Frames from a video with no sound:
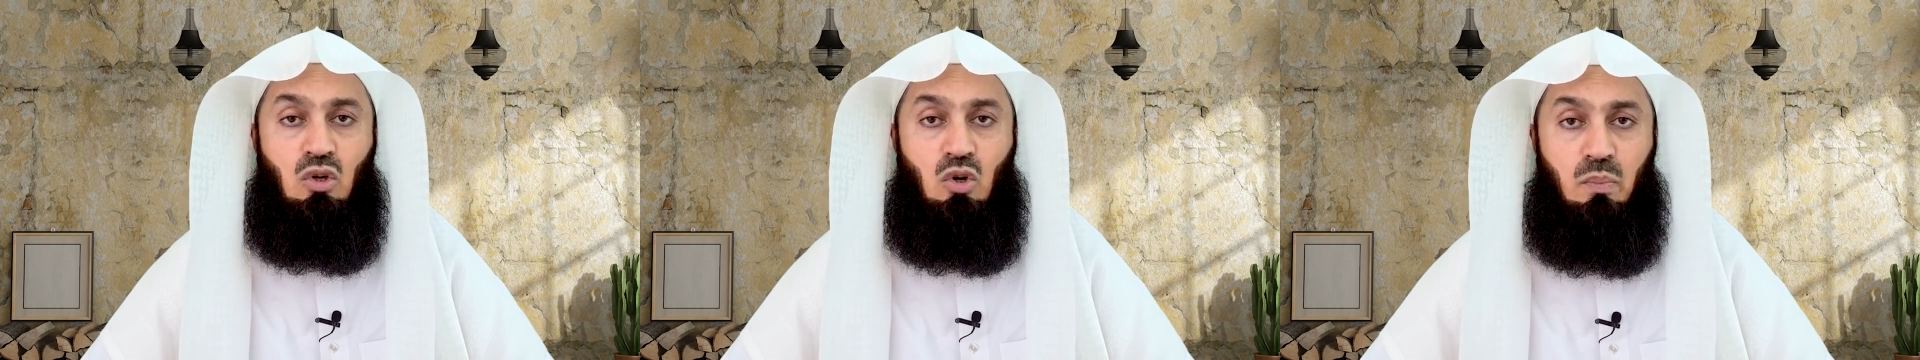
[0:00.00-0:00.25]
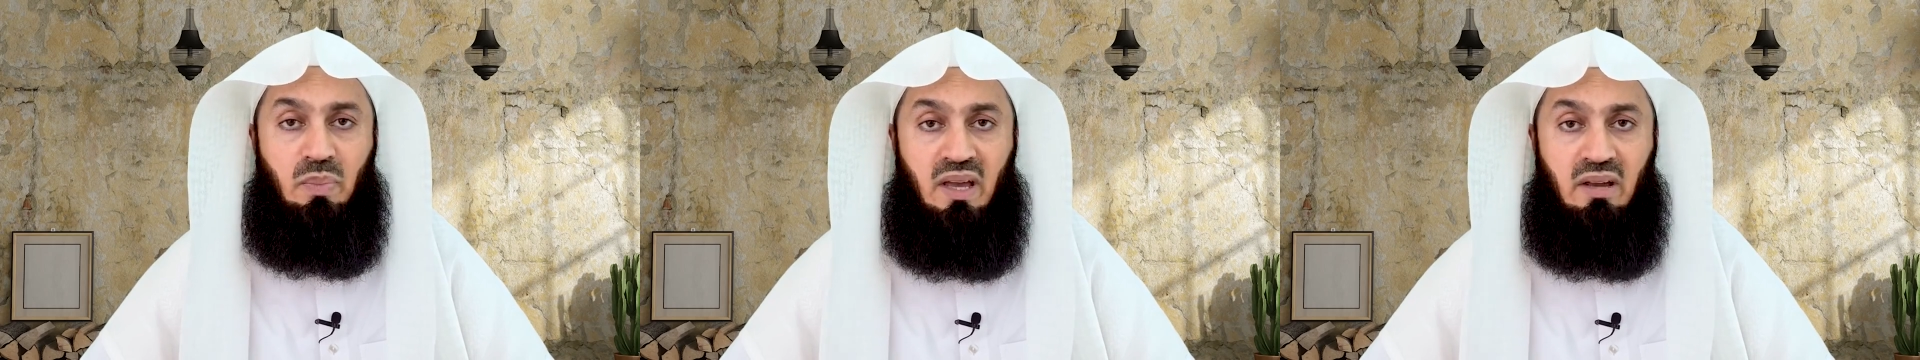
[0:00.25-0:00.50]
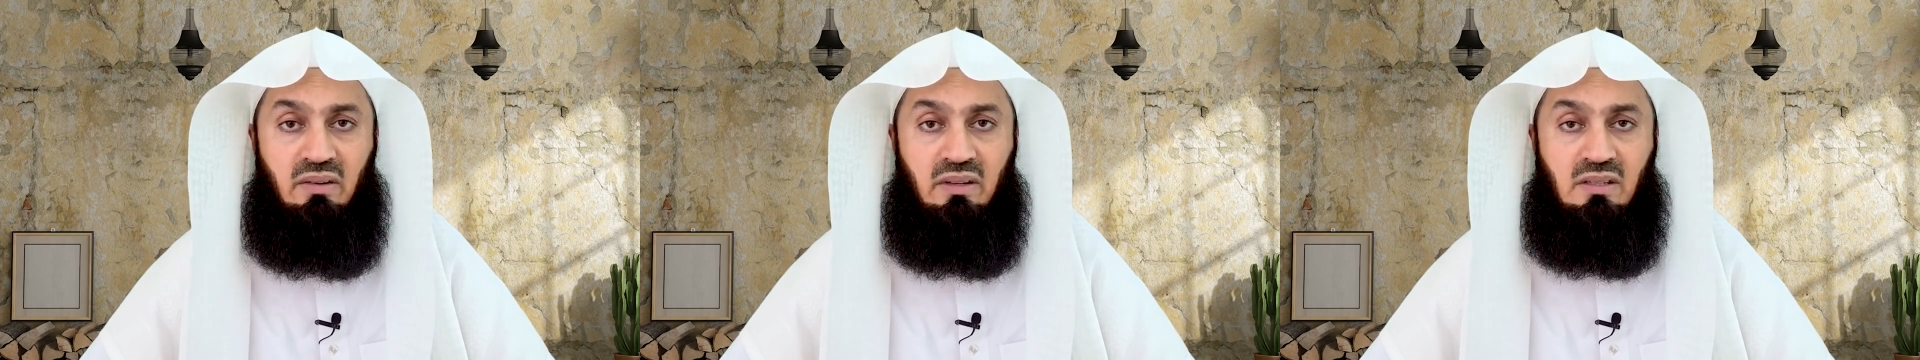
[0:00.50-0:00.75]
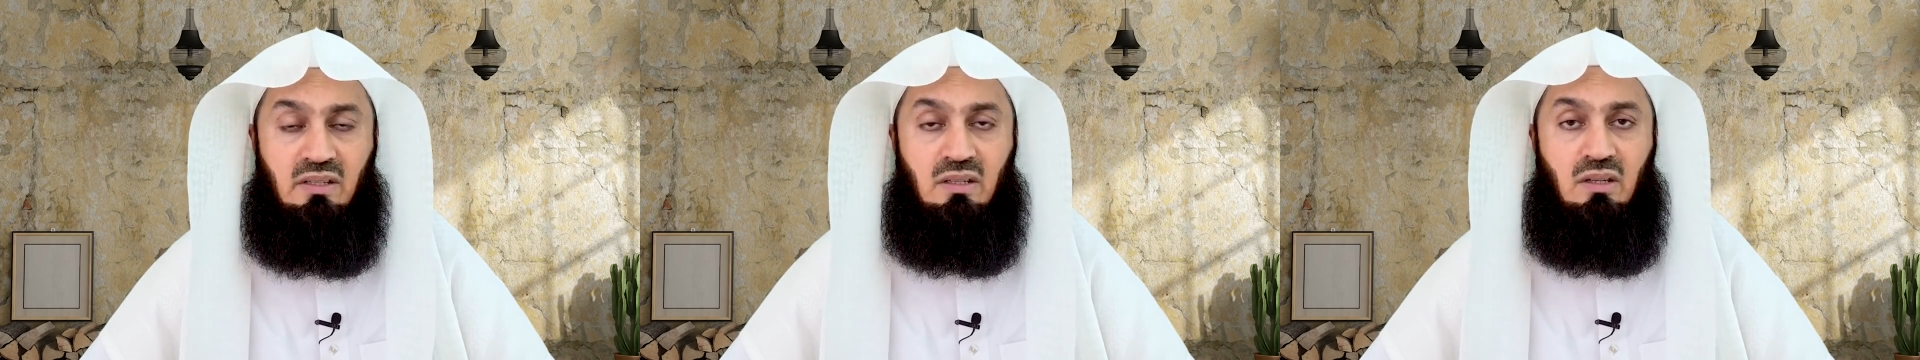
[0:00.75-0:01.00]
your
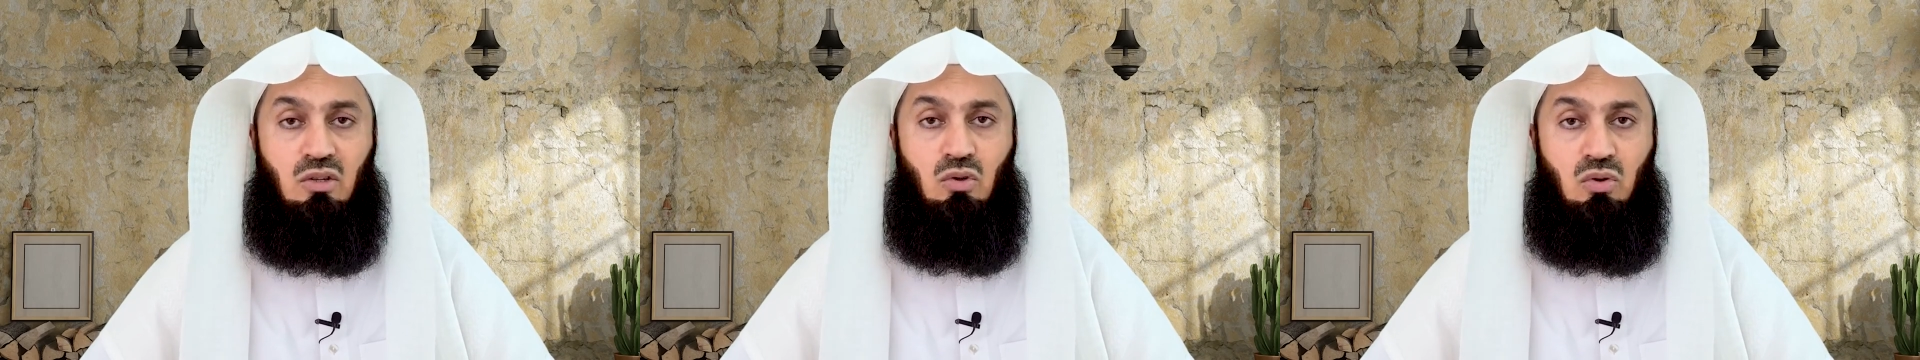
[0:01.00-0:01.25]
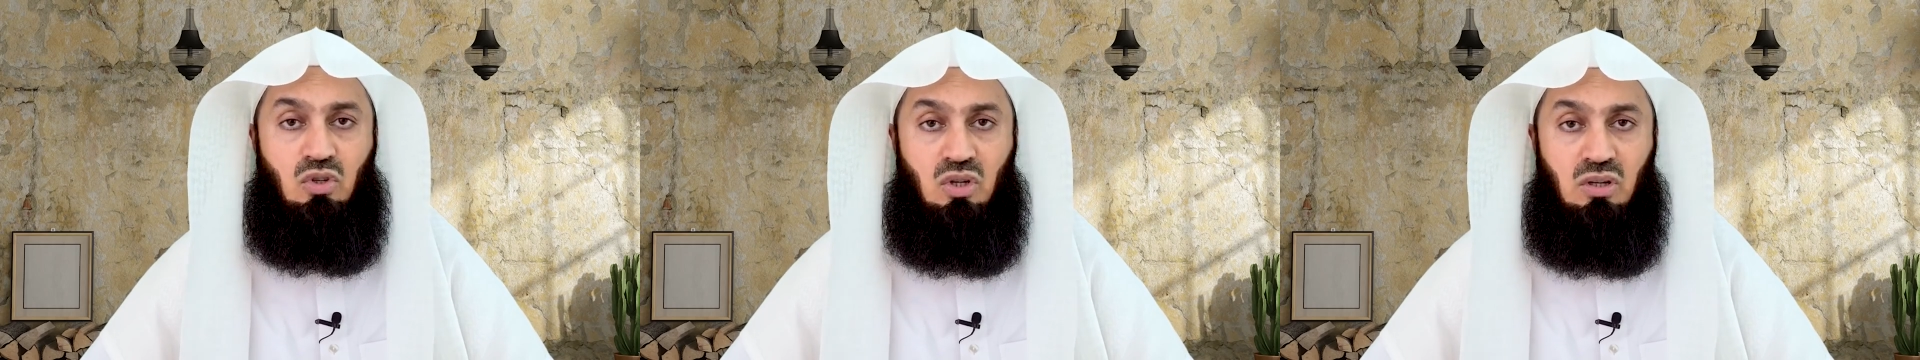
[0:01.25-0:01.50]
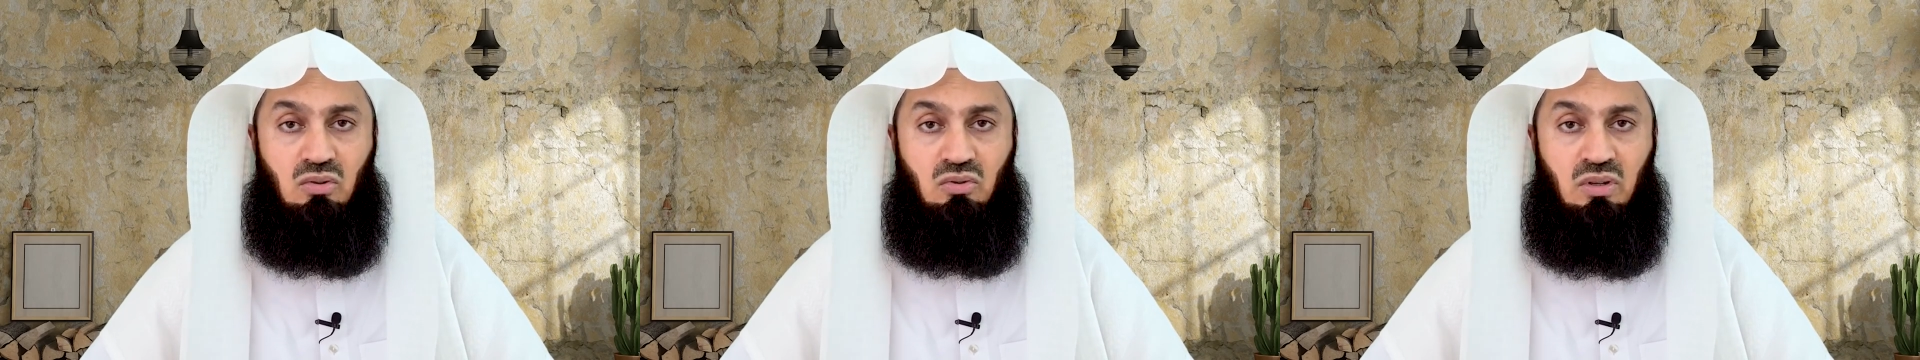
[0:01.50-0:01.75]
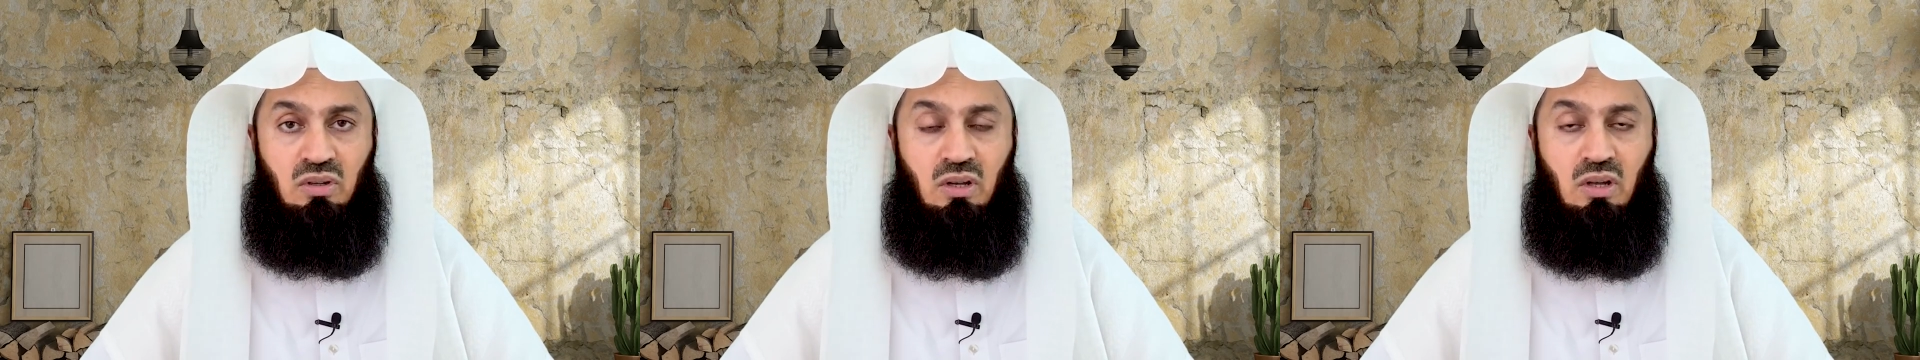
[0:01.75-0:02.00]
parents, your
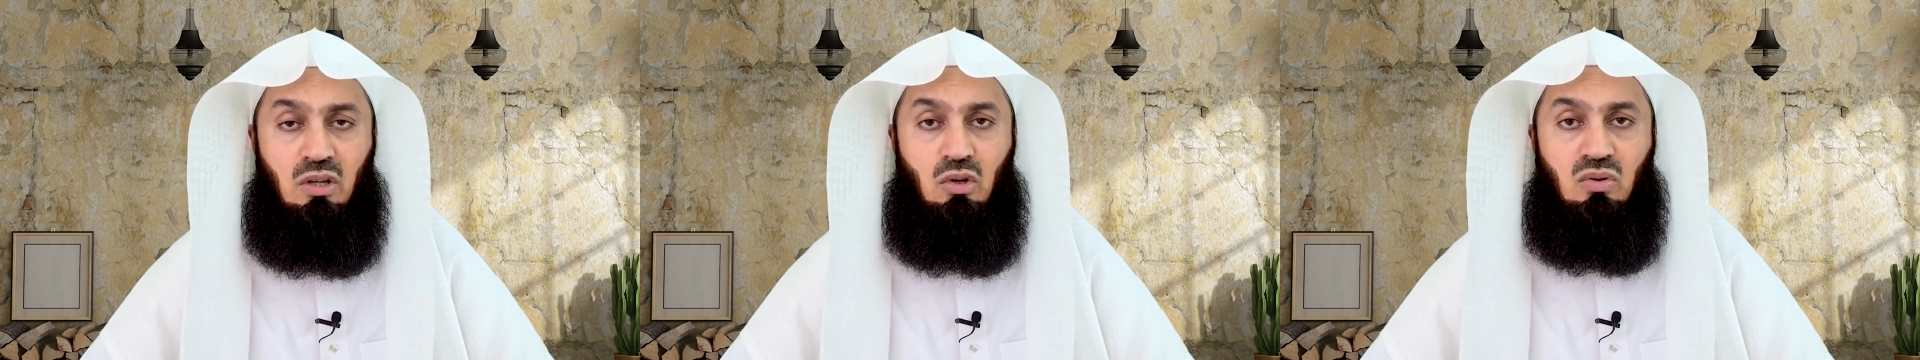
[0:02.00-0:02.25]
children,